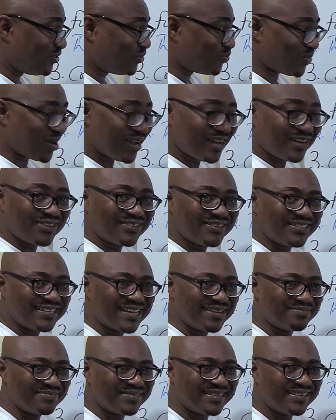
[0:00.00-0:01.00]
dwell on
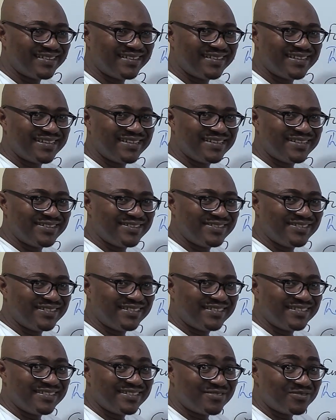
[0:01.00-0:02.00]
them,
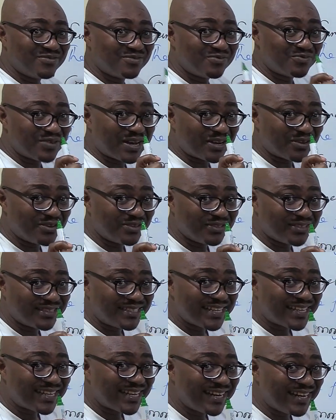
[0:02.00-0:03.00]
we're going to
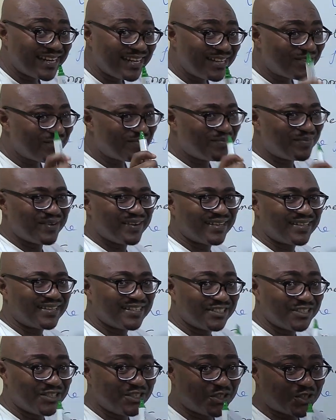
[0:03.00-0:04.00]
take a little break.
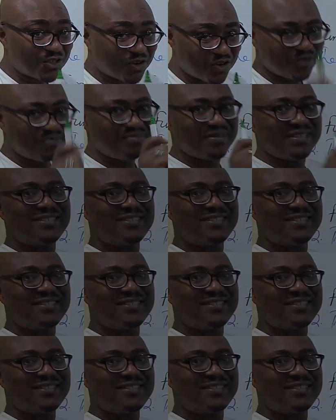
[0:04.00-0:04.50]
Join me